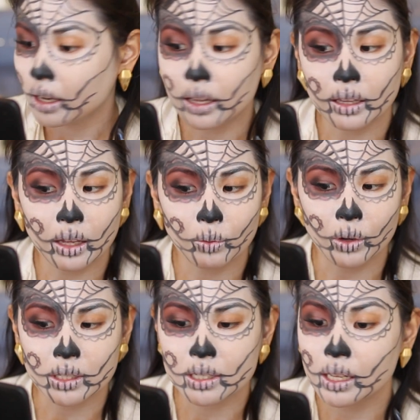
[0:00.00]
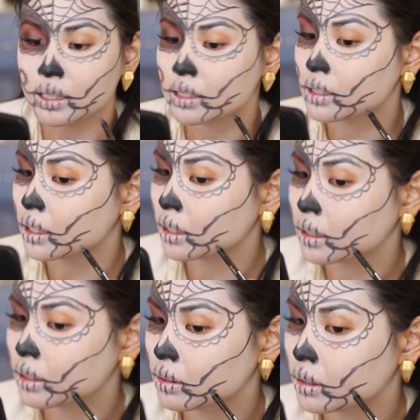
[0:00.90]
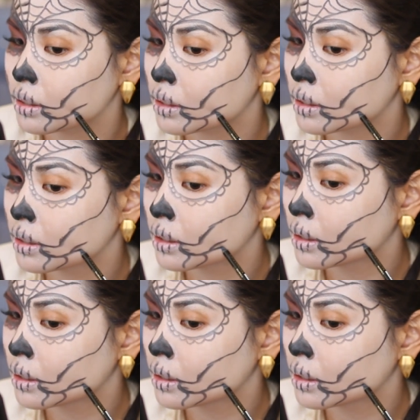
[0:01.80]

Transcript: And then once that's done, you just